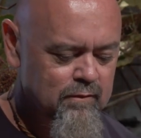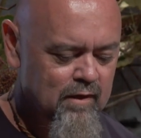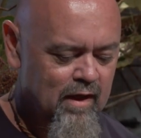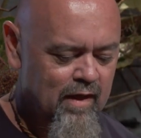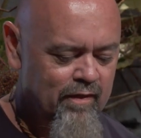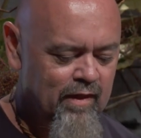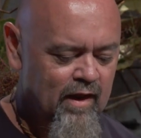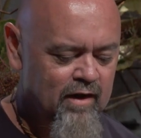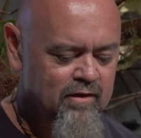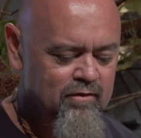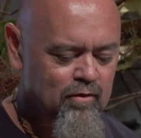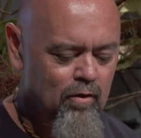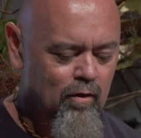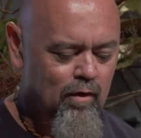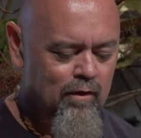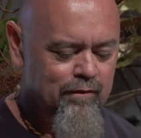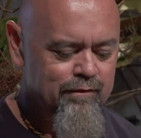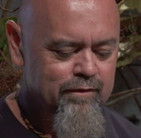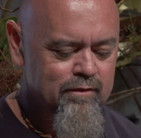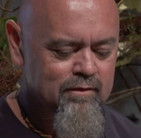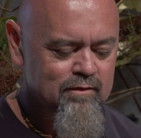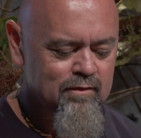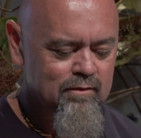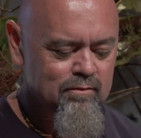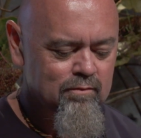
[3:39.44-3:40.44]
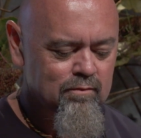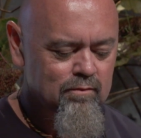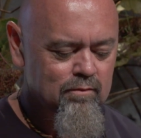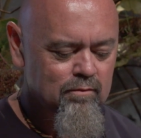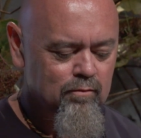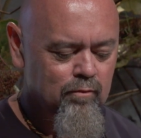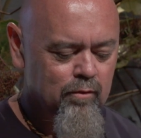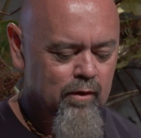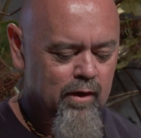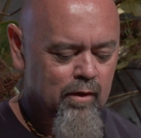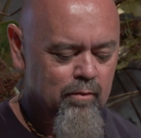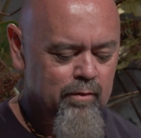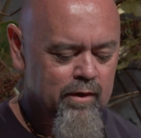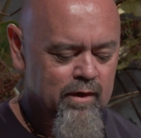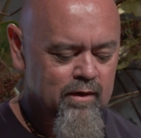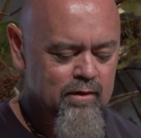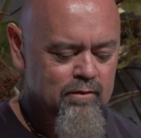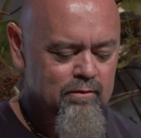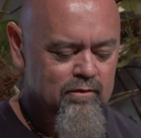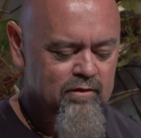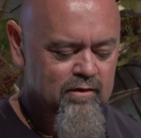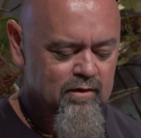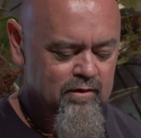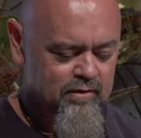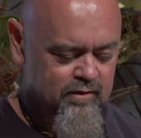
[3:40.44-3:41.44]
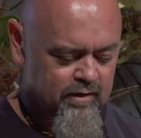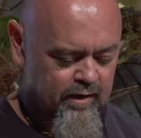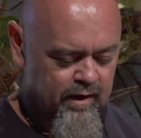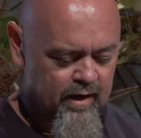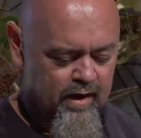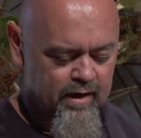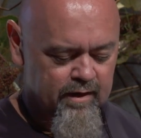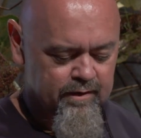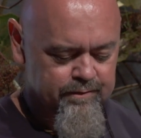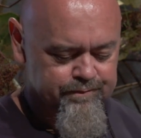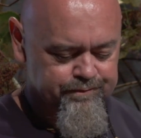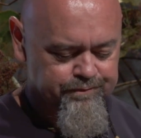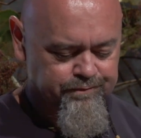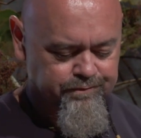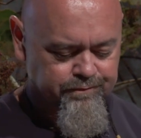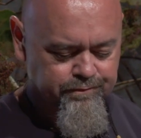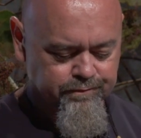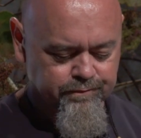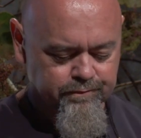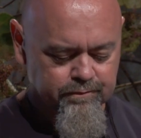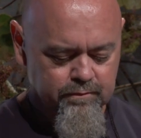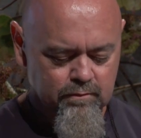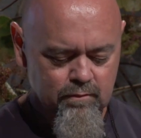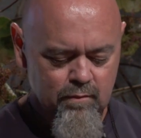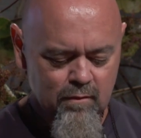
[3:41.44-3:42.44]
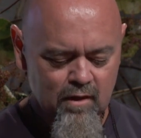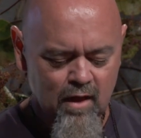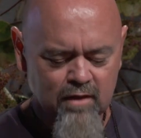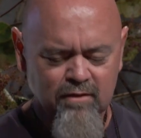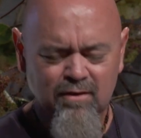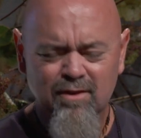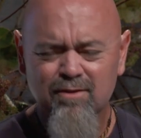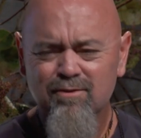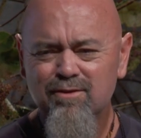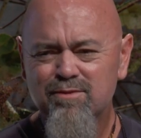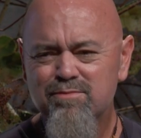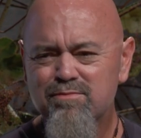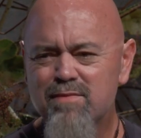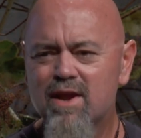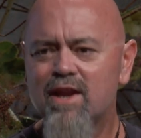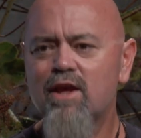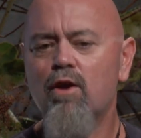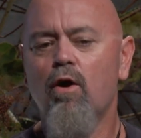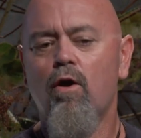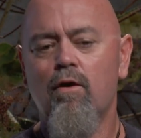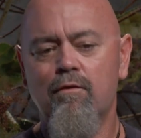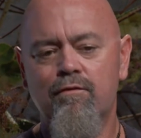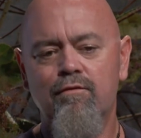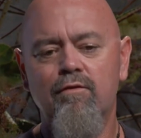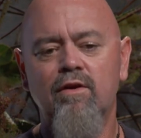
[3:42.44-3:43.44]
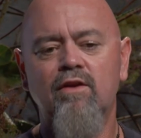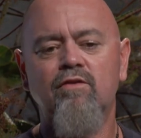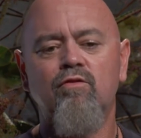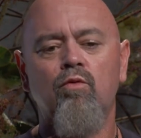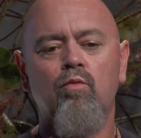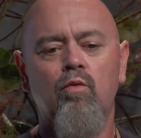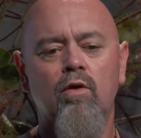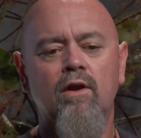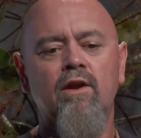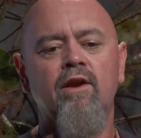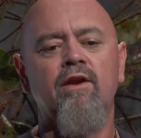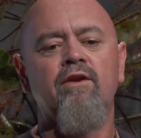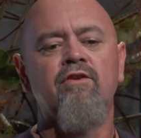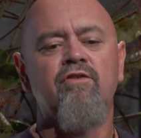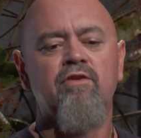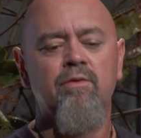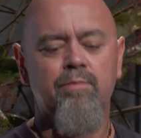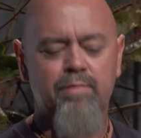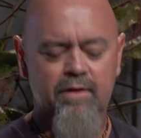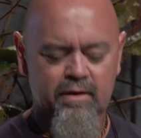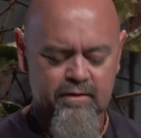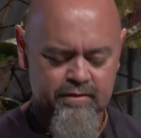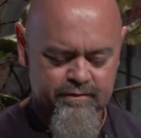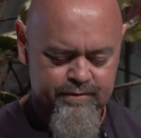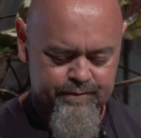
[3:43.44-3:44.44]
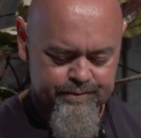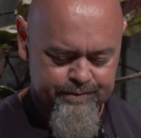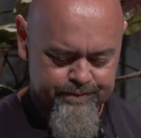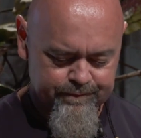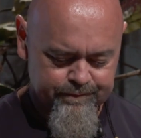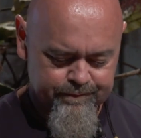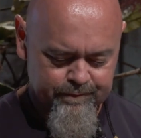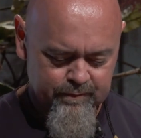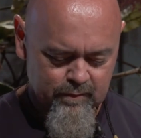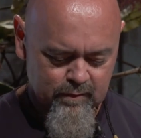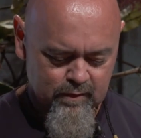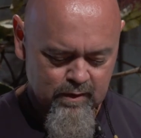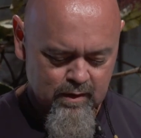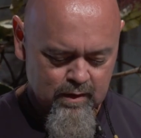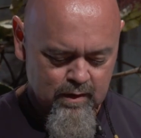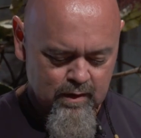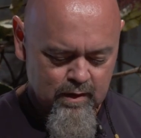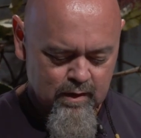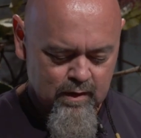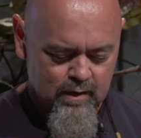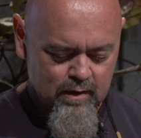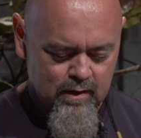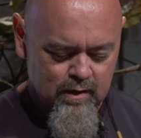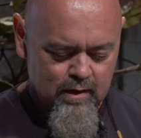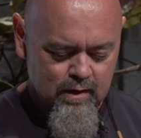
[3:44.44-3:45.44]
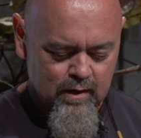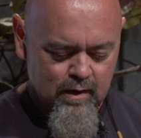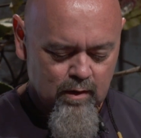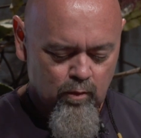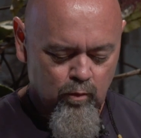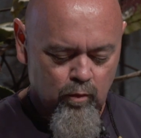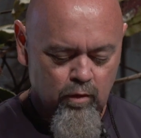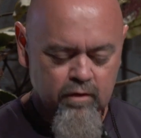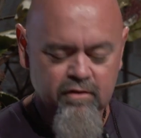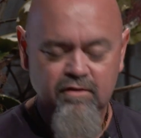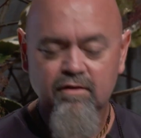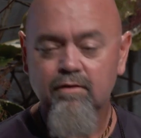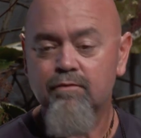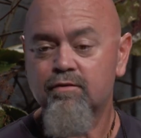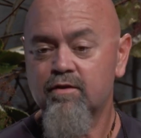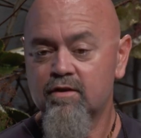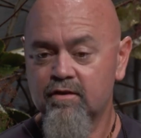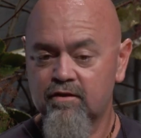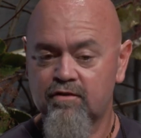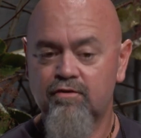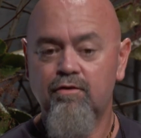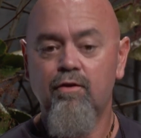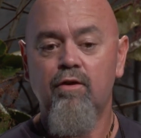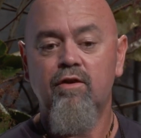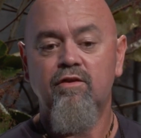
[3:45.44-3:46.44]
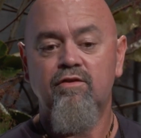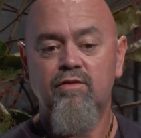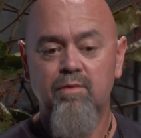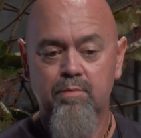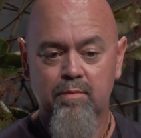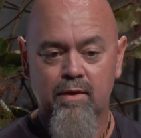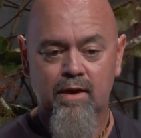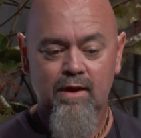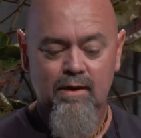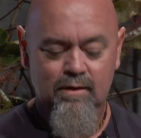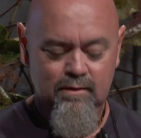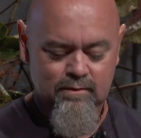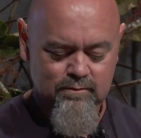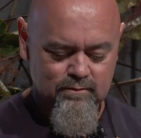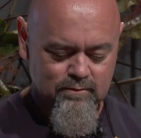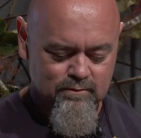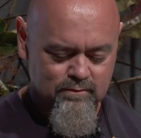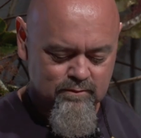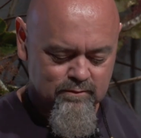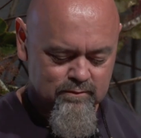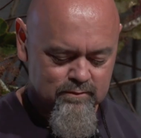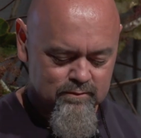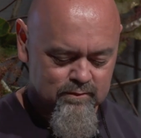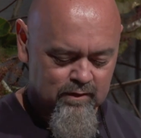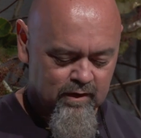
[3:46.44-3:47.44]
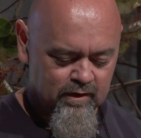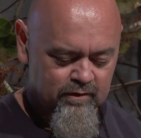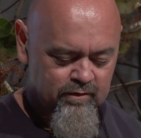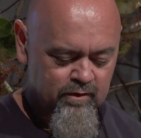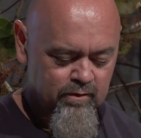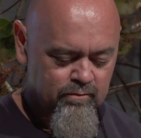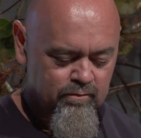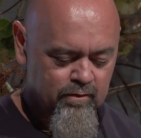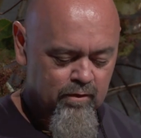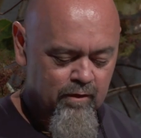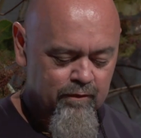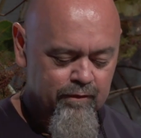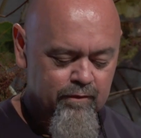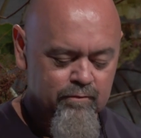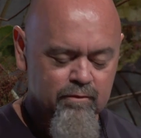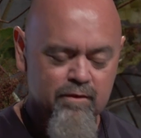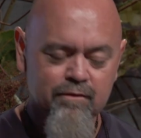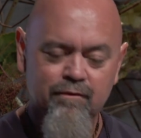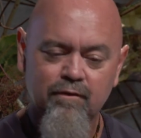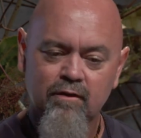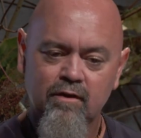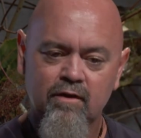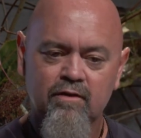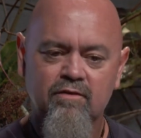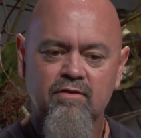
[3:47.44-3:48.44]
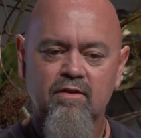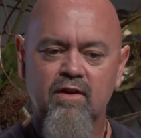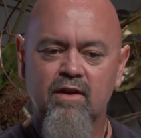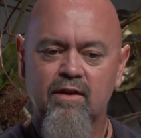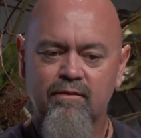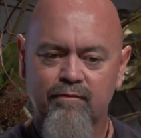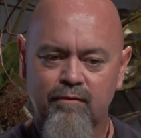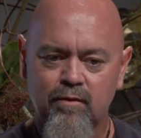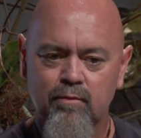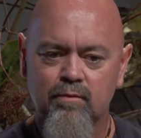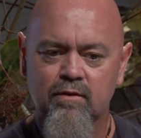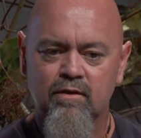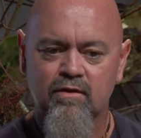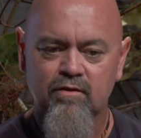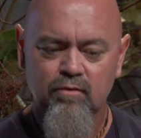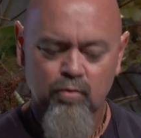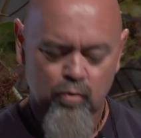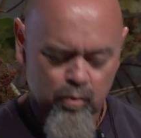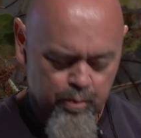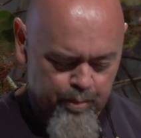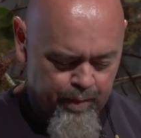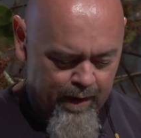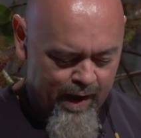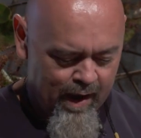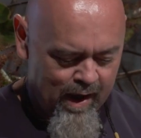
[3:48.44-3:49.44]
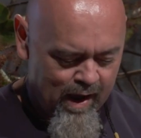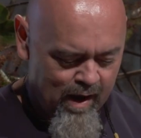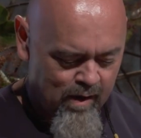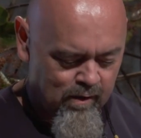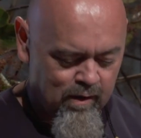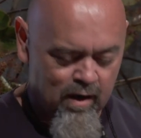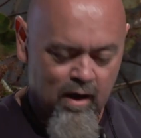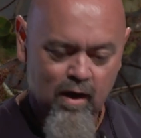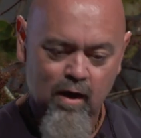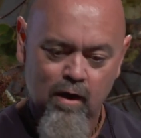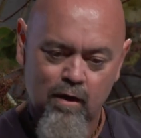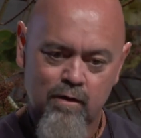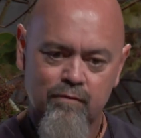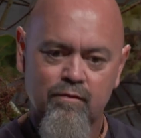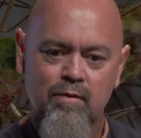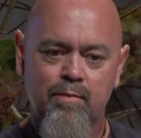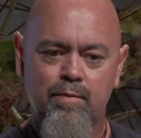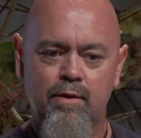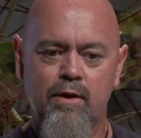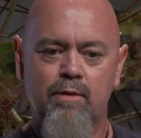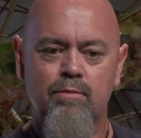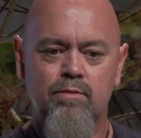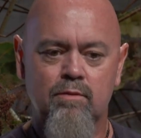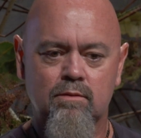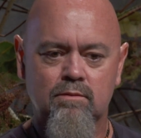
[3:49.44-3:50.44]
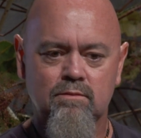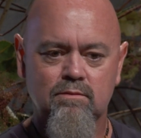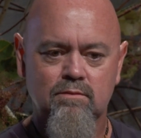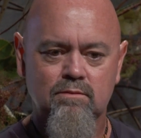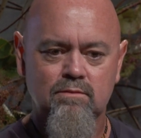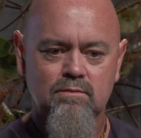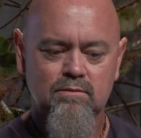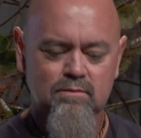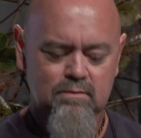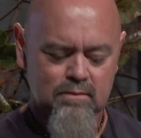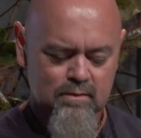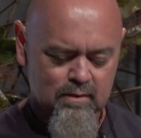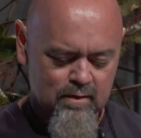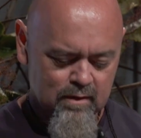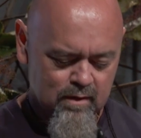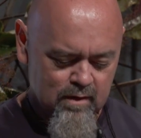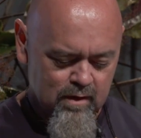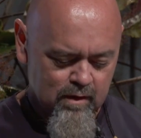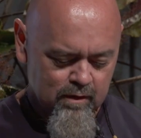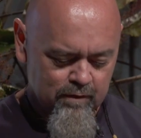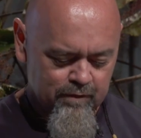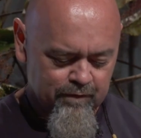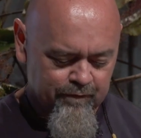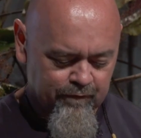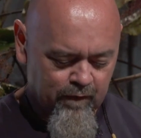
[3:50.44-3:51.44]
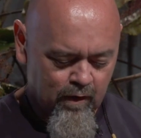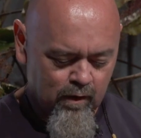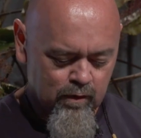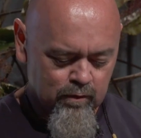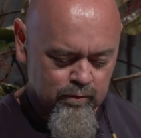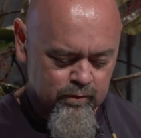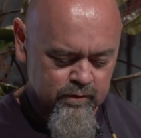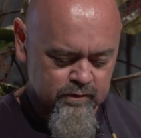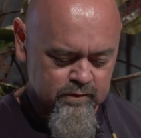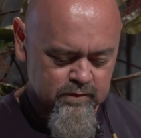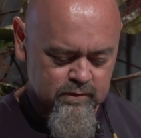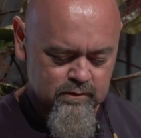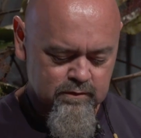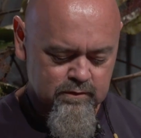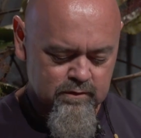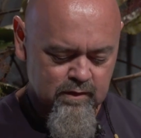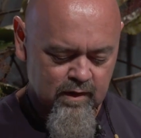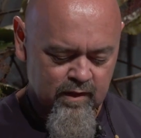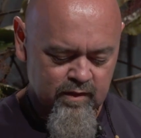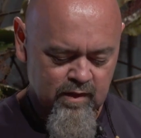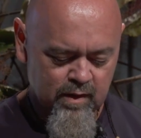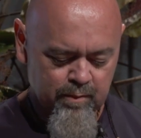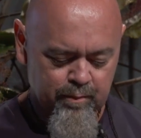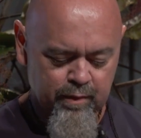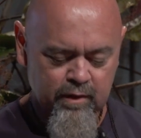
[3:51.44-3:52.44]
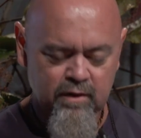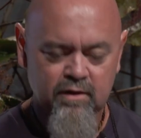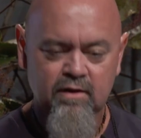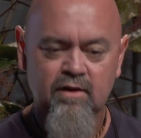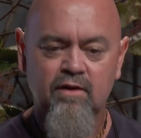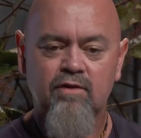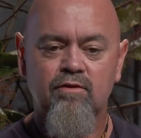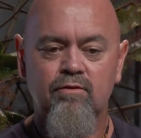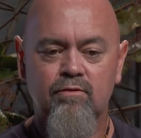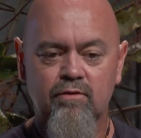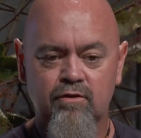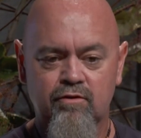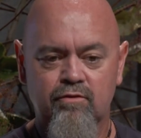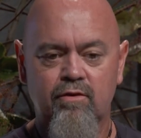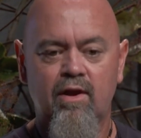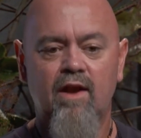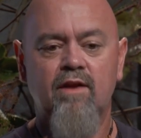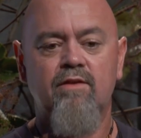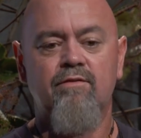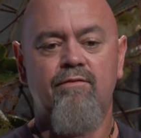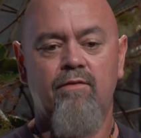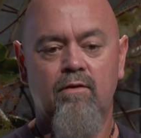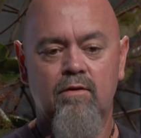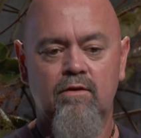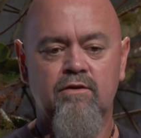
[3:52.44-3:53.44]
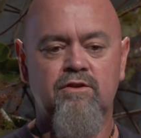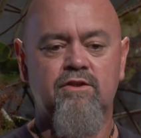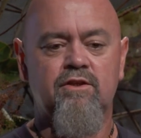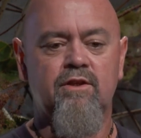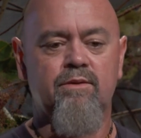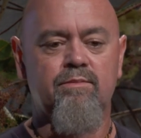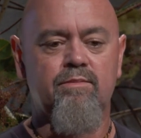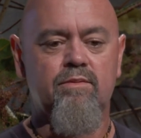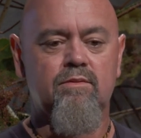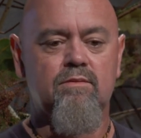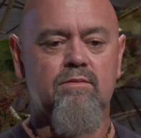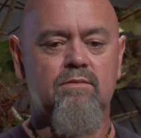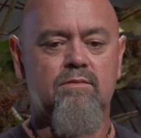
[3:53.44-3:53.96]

And that is often where we sit today. So there is many offerings of what leadership is. What is of concern to me? Is it often refers to influence or power over people, followers and the ability to attract followership,